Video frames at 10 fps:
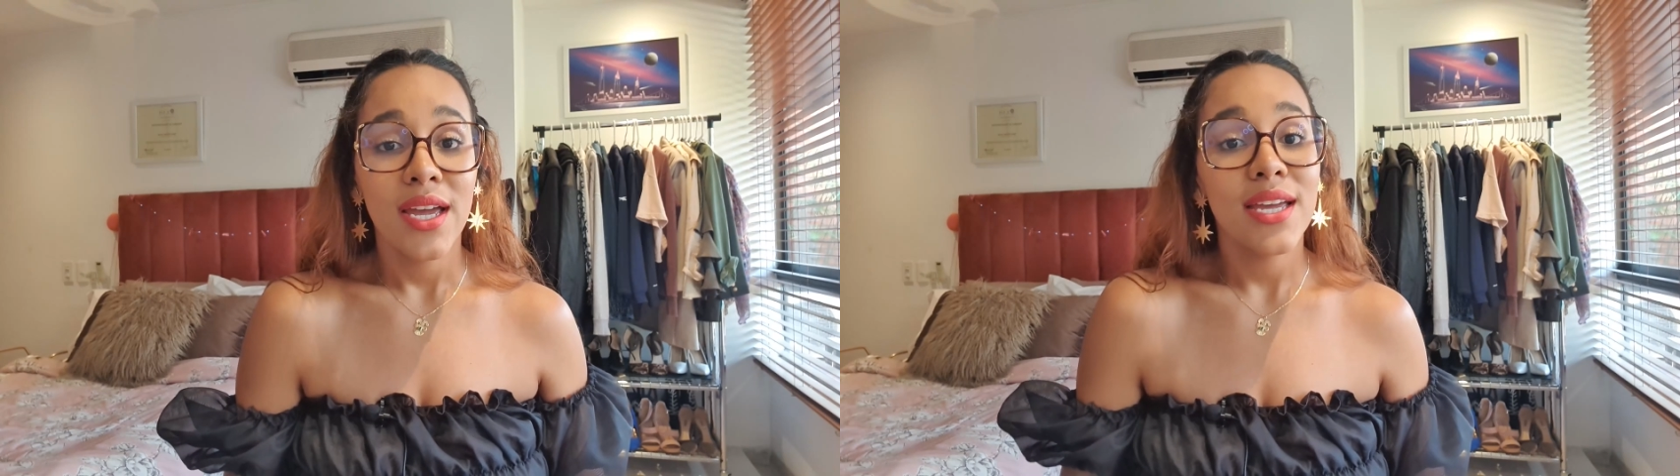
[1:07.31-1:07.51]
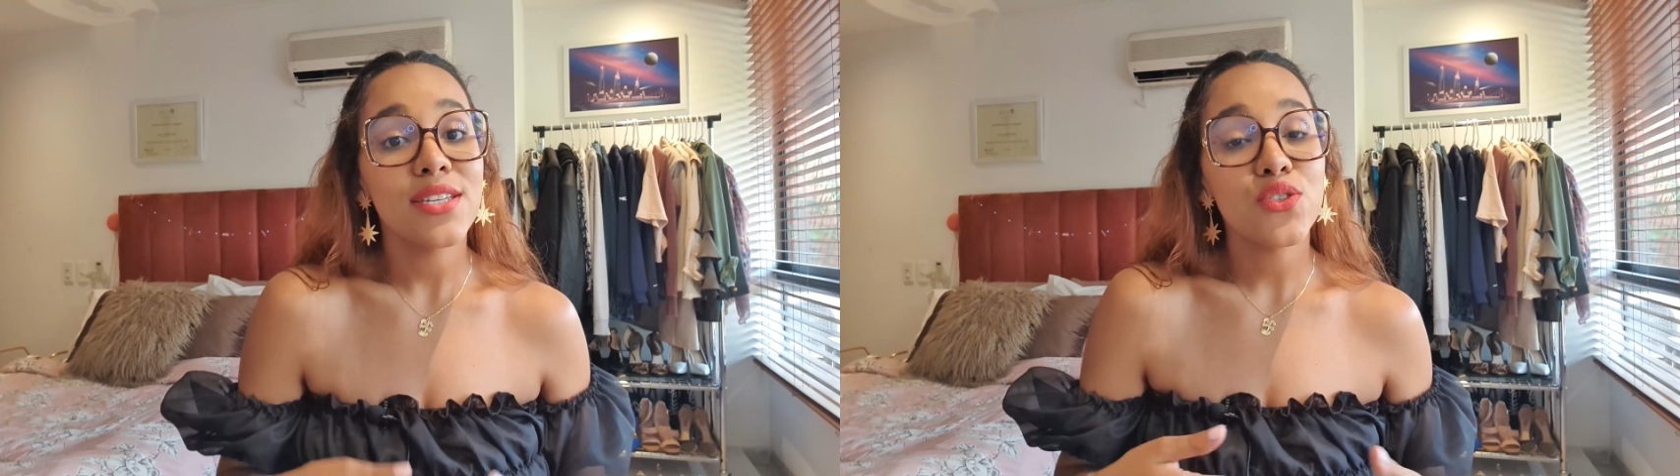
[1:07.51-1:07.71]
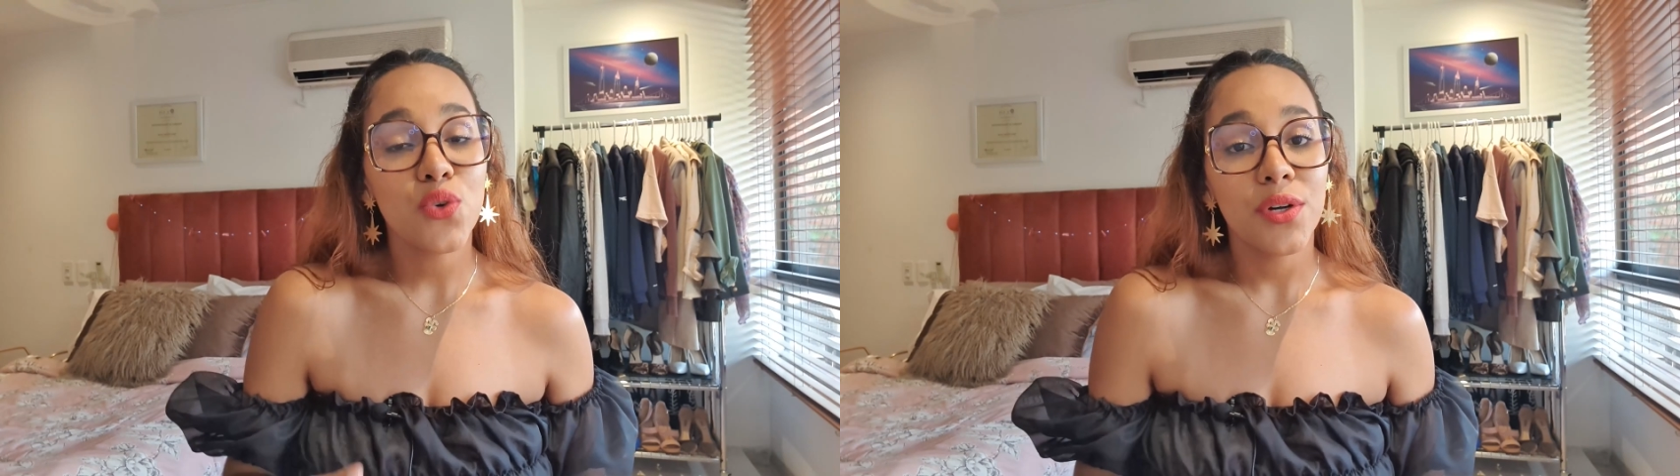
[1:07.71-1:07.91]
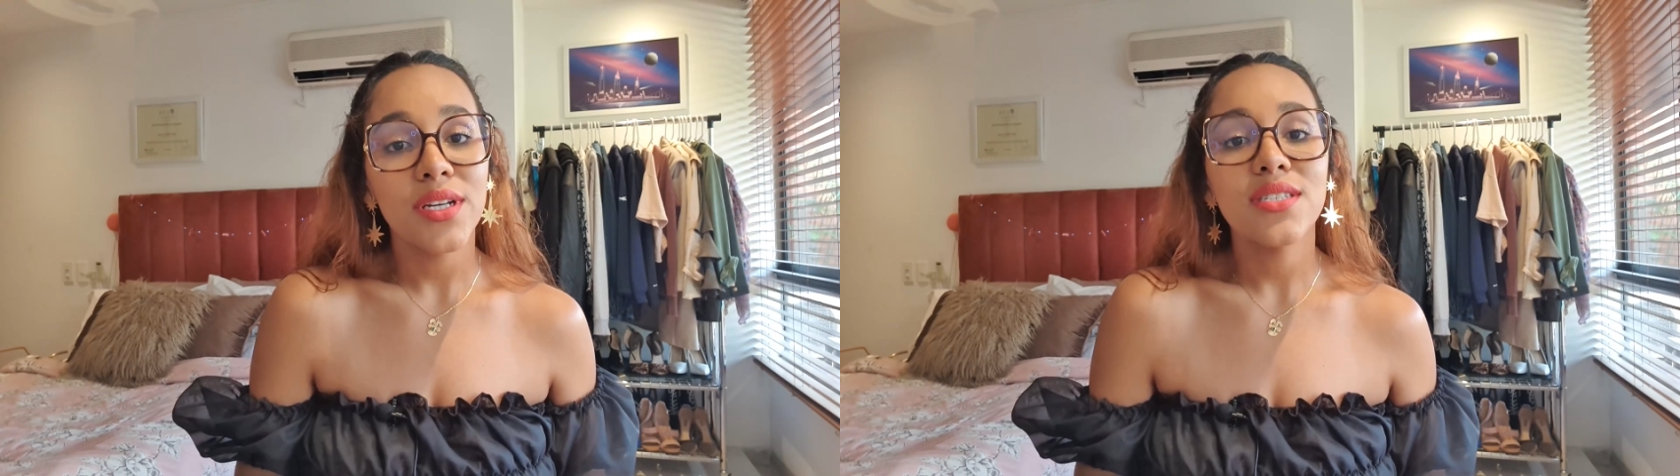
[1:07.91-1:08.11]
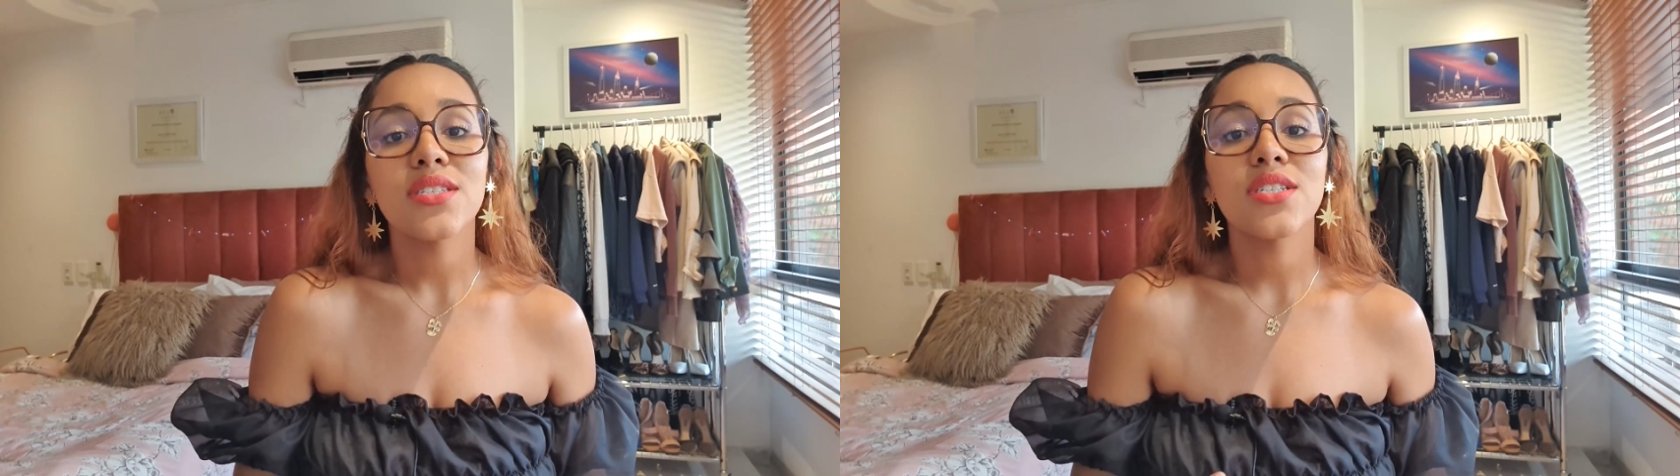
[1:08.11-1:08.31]

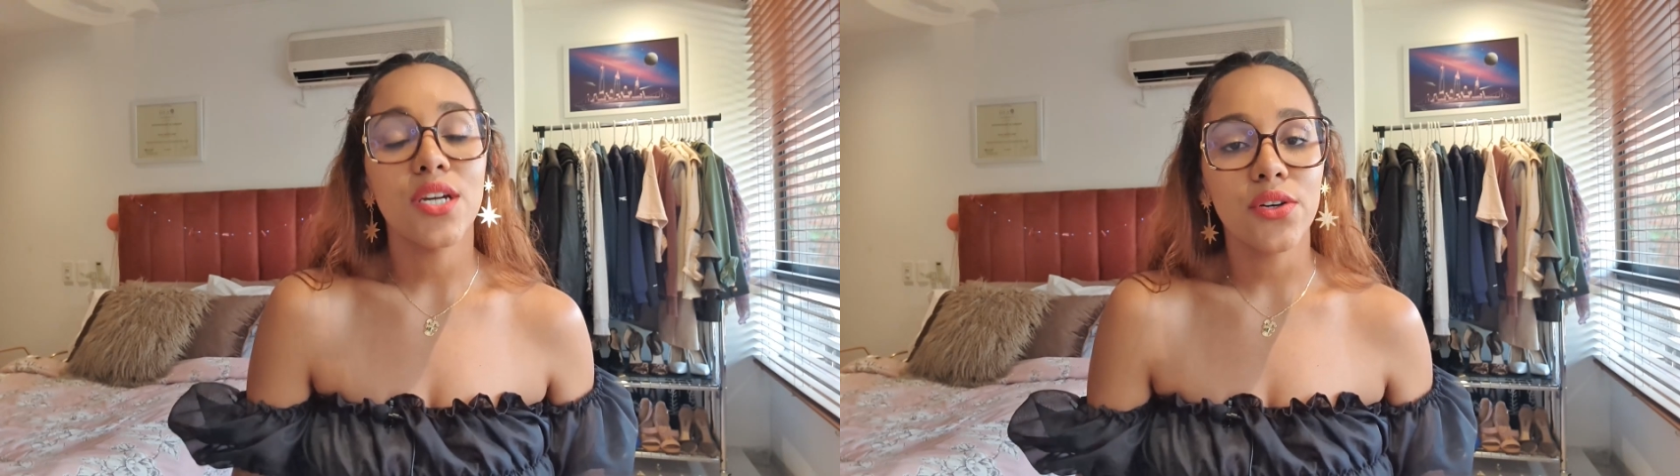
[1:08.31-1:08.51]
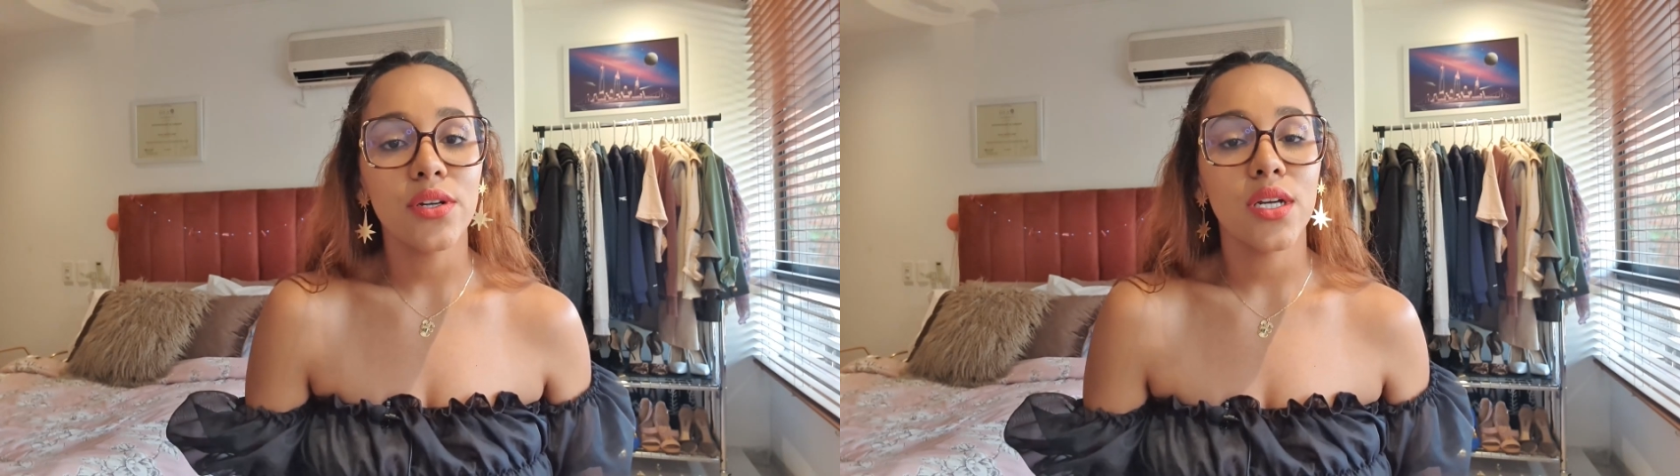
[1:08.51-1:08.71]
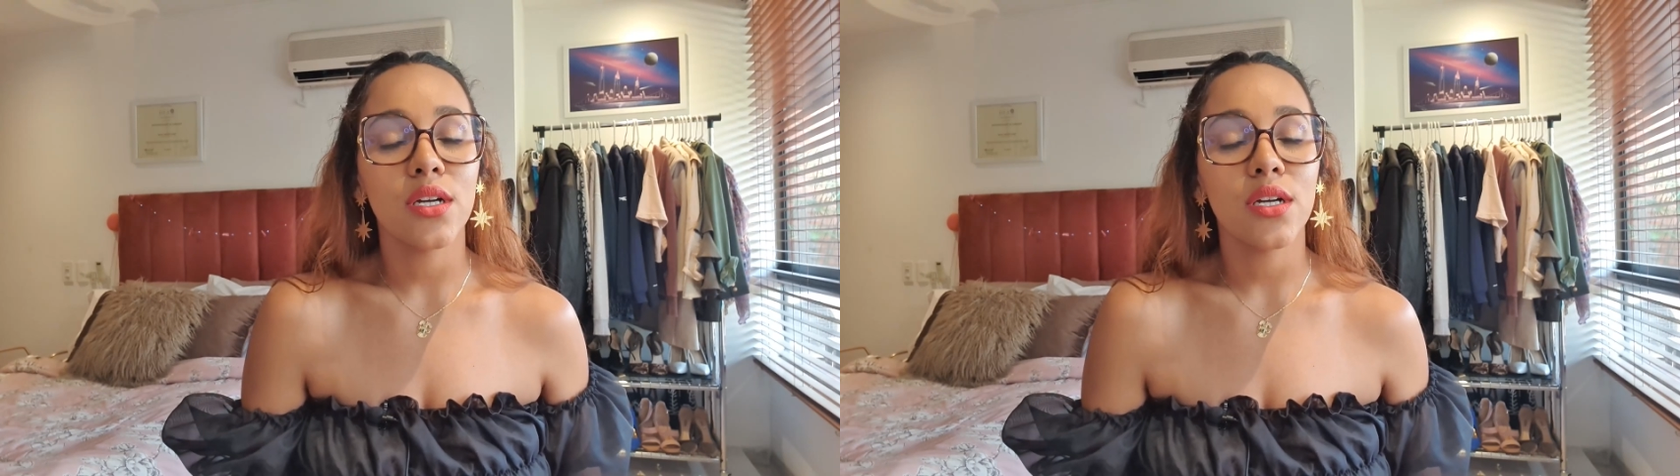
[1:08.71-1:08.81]
Historians generally